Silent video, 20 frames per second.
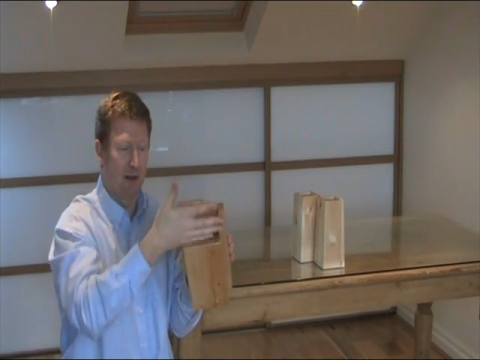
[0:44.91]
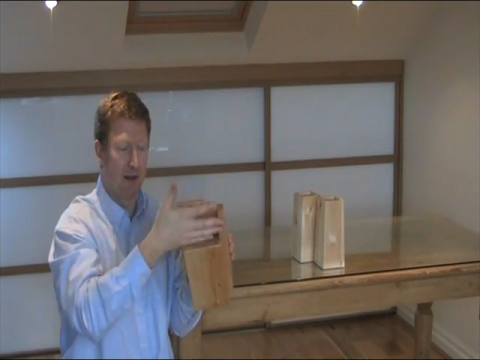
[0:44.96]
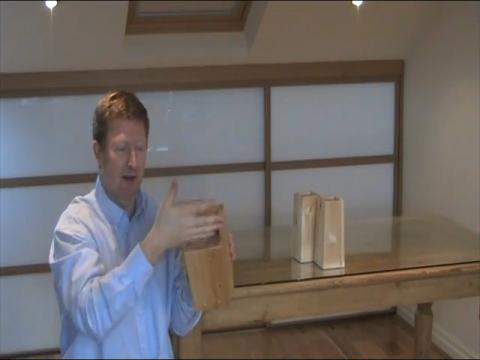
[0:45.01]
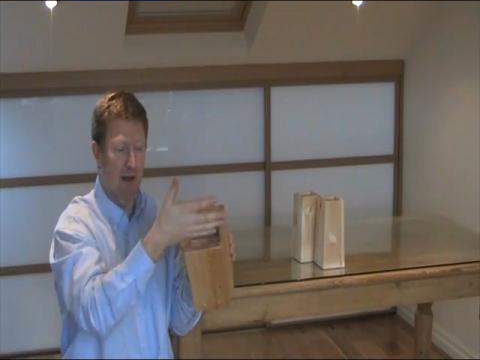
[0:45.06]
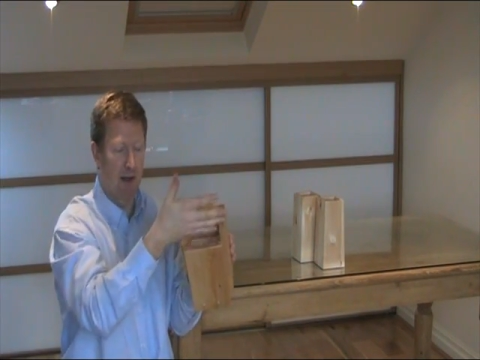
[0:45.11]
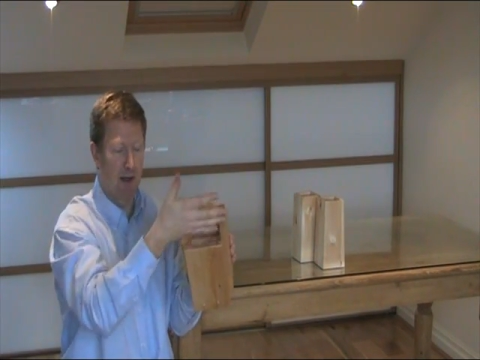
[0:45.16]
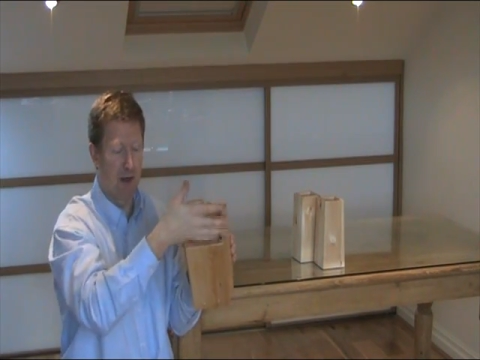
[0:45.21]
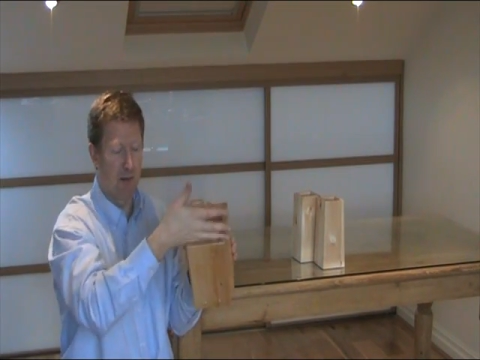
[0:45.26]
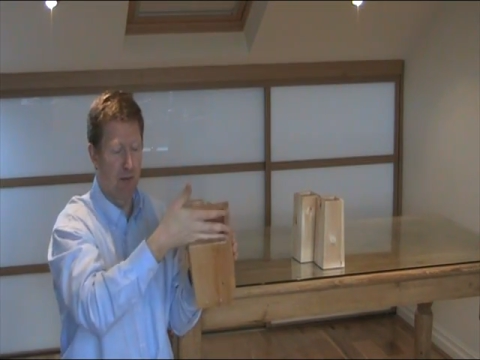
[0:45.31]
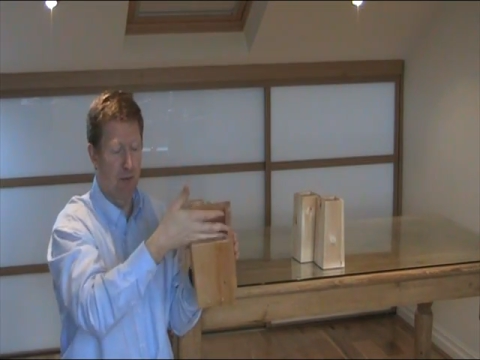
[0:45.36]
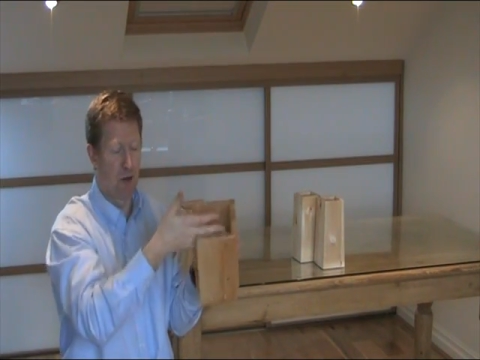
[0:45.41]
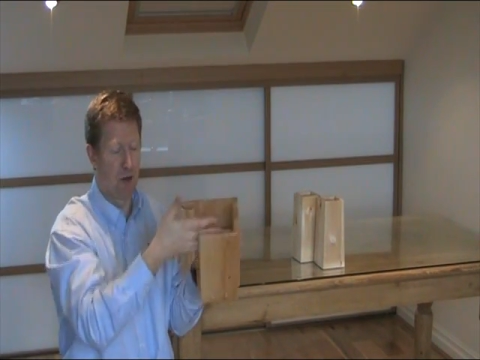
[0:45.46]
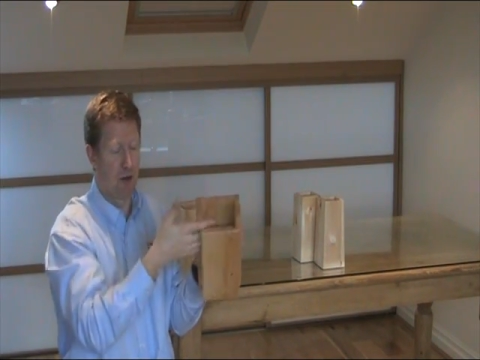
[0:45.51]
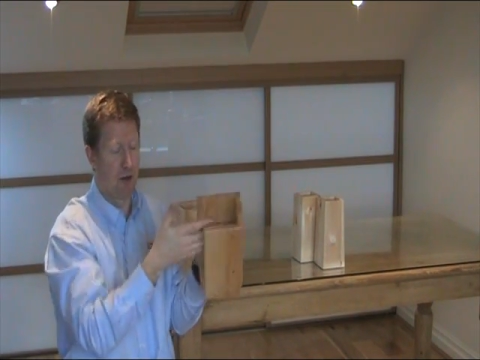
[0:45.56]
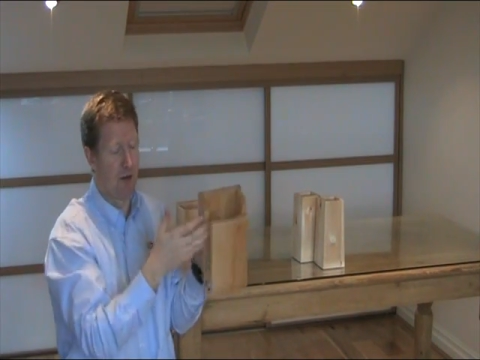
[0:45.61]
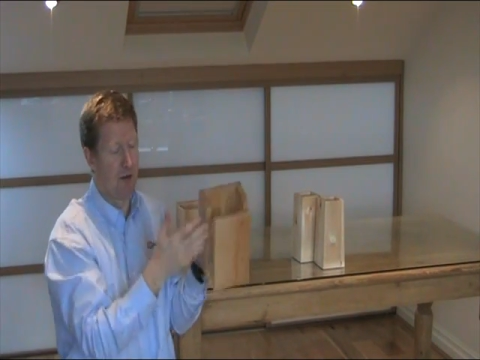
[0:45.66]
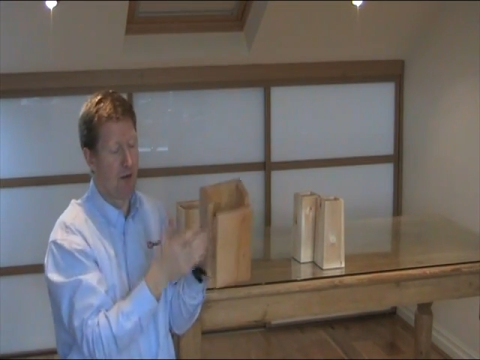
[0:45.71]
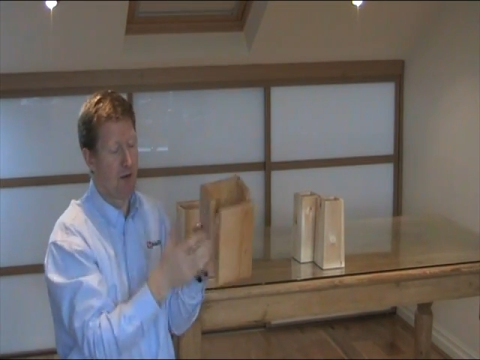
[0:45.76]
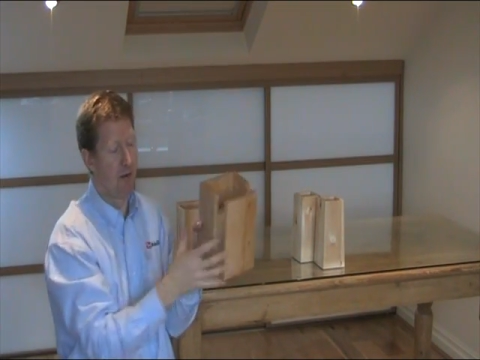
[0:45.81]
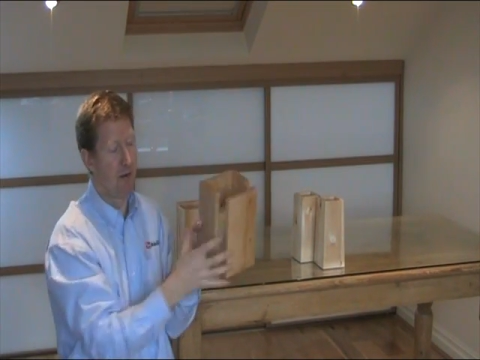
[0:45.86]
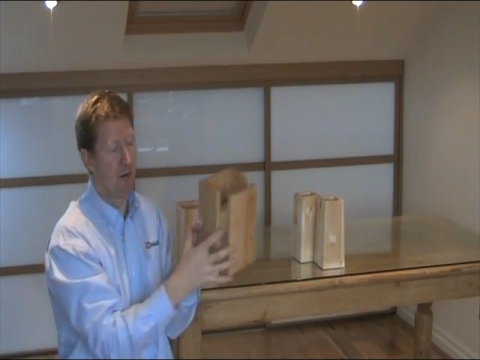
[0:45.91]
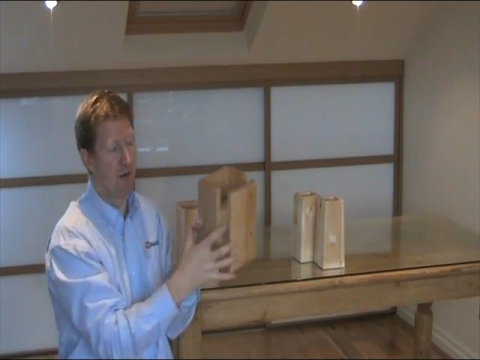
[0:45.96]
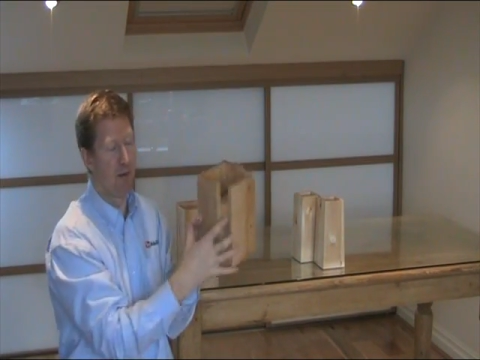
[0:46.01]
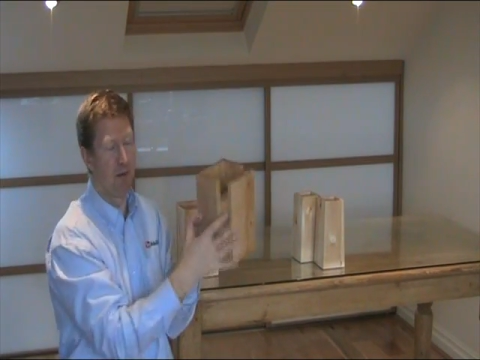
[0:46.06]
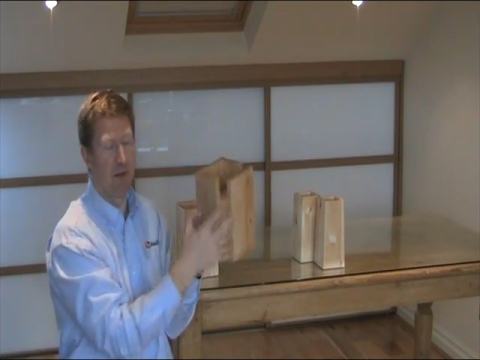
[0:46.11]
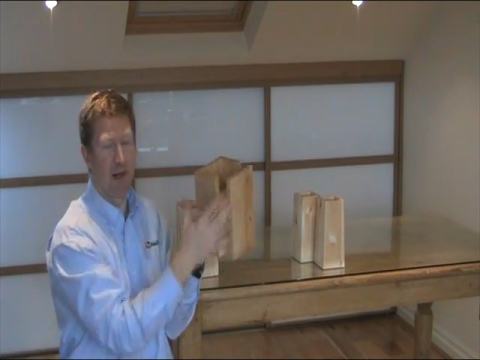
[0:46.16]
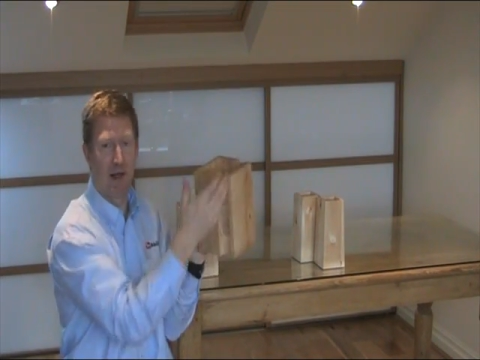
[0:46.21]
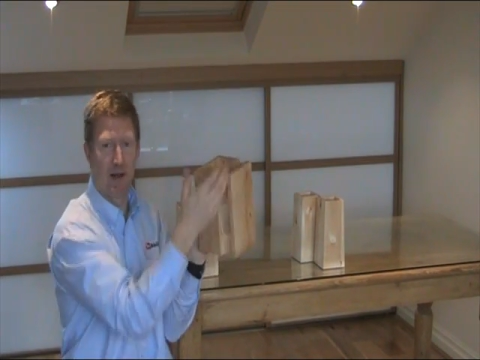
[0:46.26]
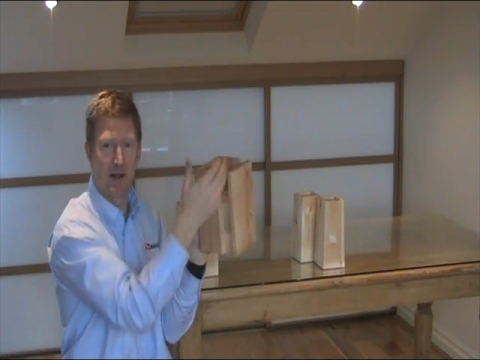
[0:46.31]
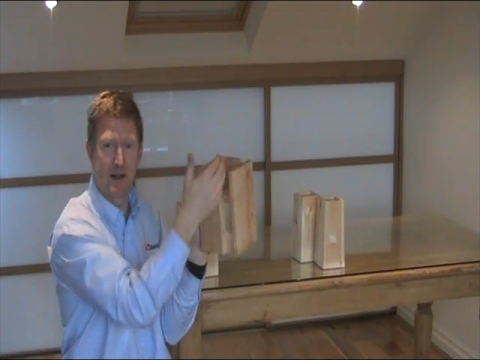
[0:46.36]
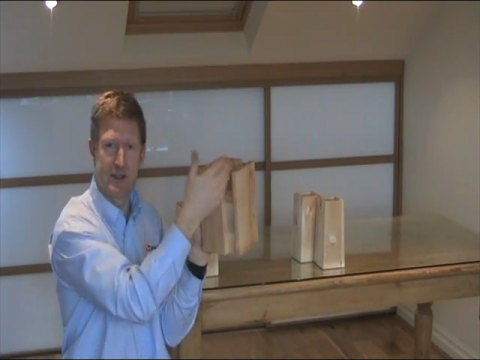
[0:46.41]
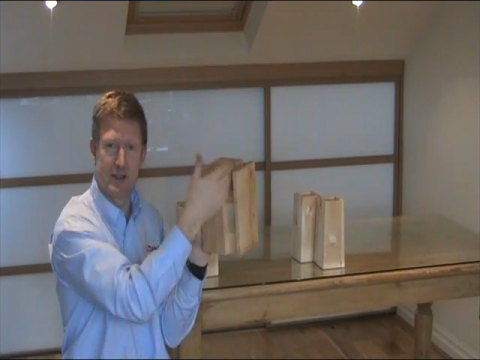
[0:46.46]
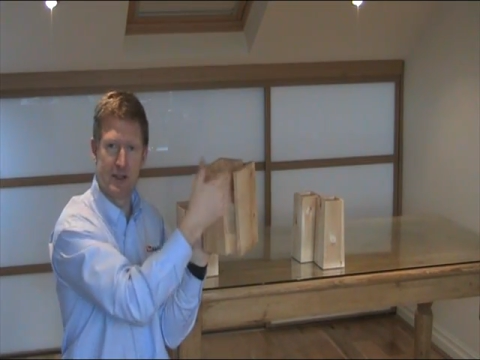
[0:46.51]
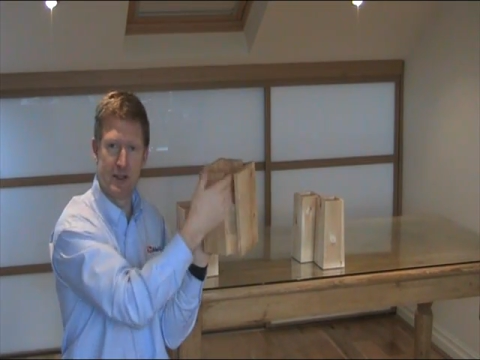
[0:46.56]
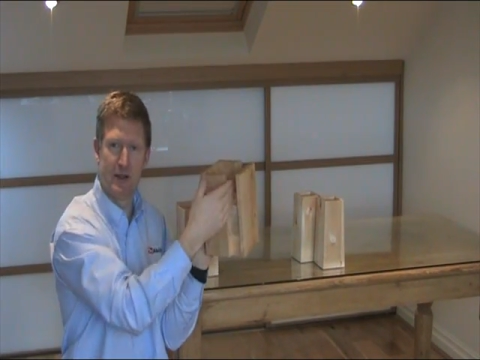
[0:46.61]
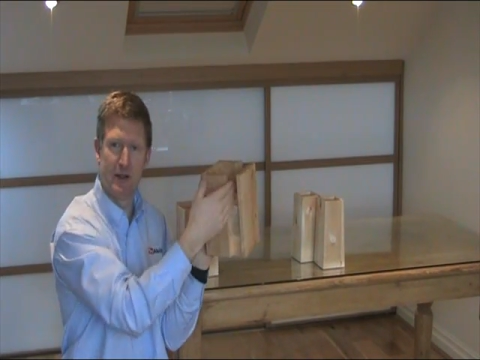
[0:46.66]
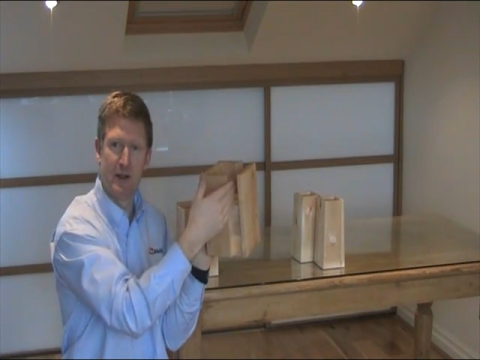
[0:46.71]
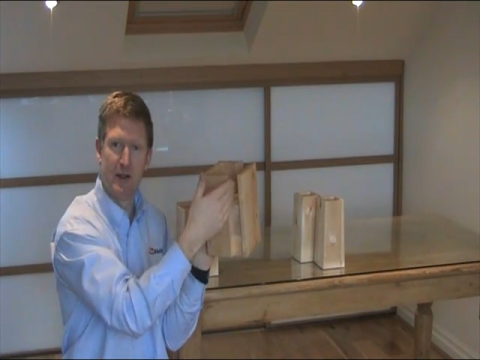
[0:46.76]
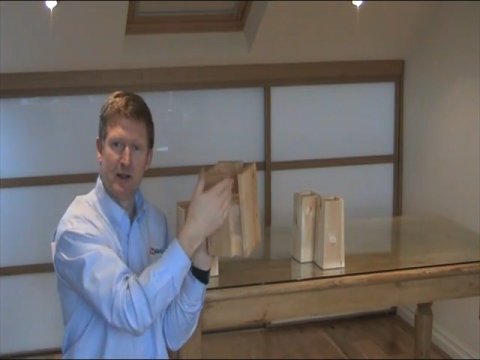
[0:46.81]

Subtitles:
then they can put them down,